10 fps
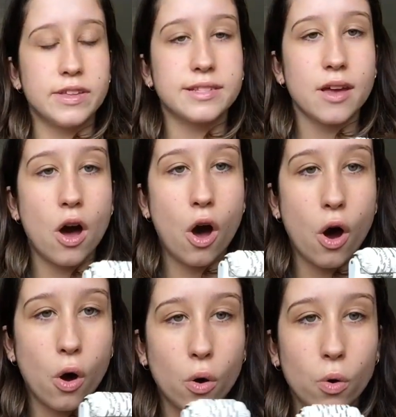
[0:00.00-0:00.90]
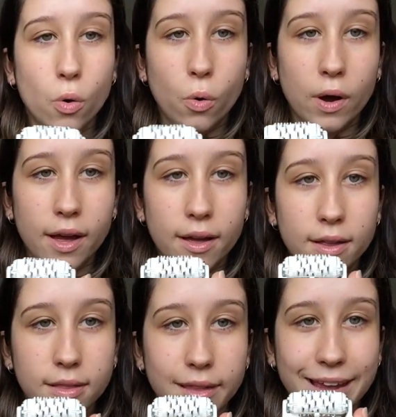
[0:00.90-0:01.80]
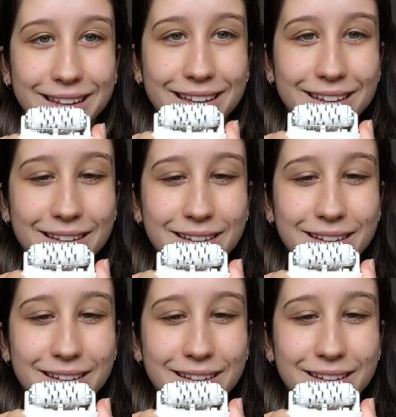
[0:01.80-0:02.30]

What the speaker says: this whole like